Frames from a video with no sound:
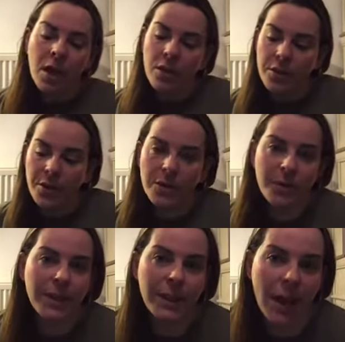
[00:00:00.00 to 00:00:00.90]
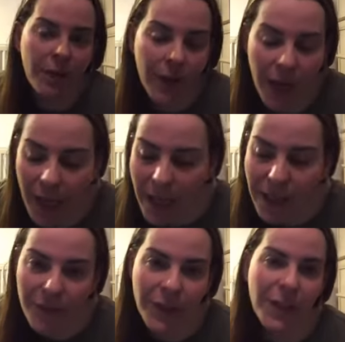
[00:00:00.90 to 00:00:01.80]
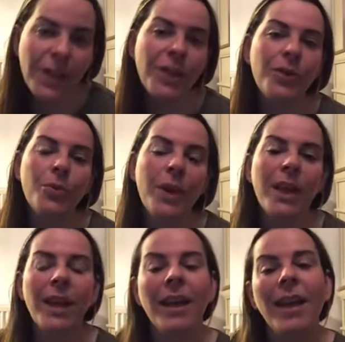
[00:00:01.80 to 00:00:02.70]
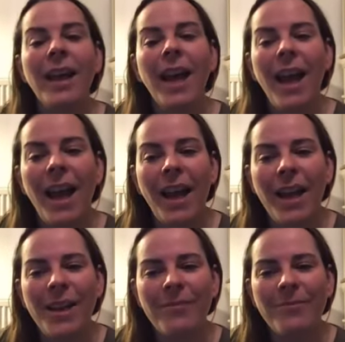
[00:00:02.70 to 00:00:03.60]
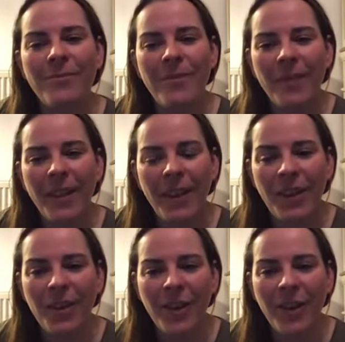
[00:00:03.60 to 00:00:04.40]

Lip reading: There's also a self-care activity each week that you